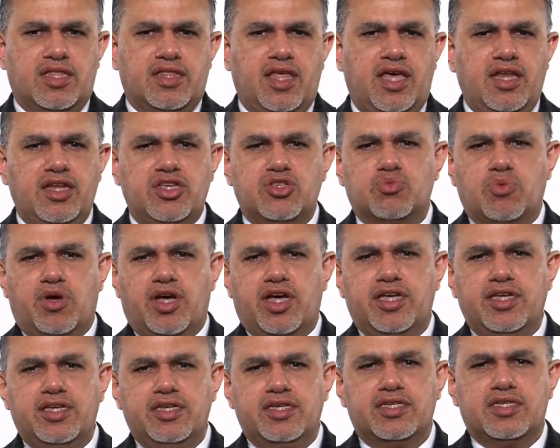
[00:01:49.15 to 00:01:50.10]
That is
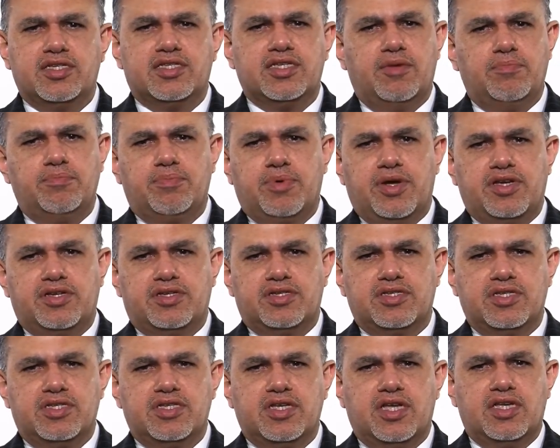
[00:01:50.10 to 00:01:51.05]
why, in some
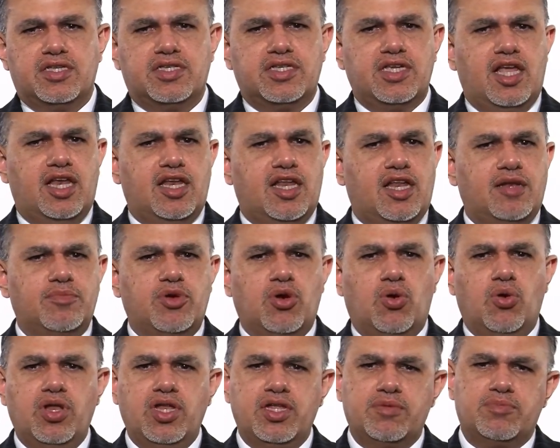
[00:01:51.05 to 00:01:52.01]
patients, CLL may
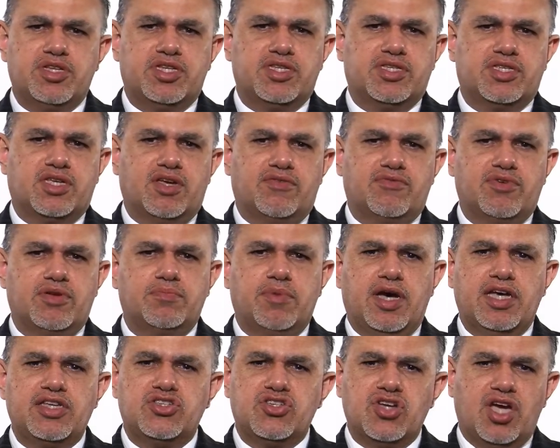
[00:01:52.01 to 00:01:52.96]
only be discovered
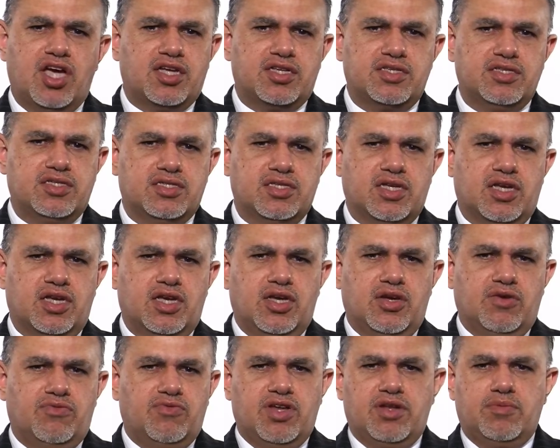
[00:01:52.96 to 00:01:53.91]
by chance
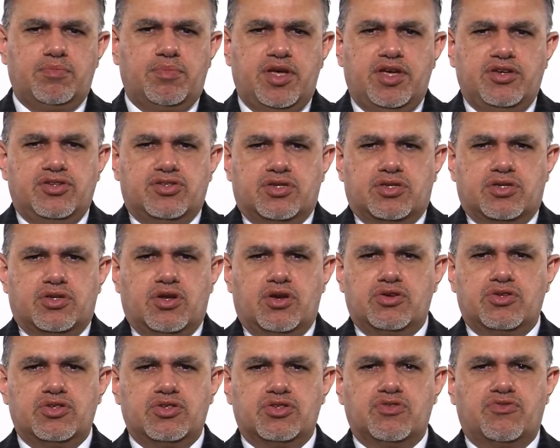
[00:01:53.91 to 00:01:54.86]
when a patient
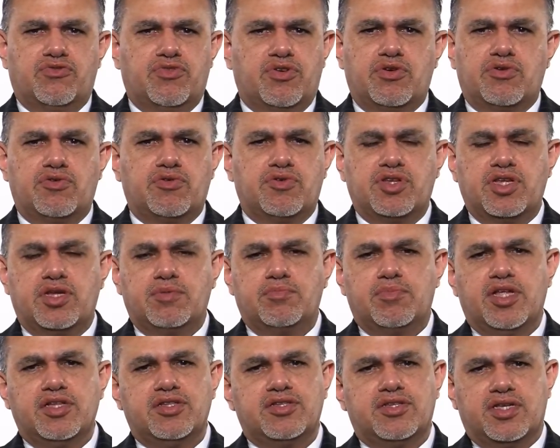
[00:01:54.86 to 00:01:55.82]
goes for a routine
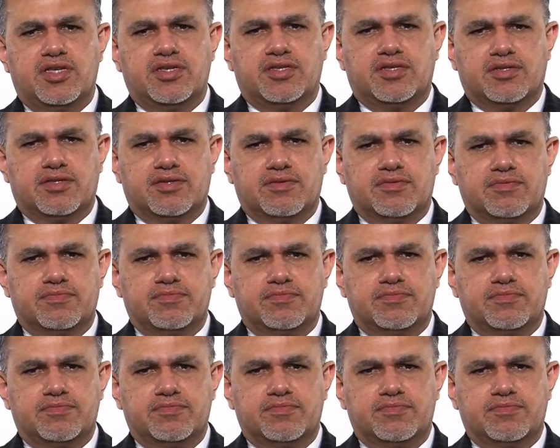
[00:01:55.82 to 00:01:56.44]
blood test.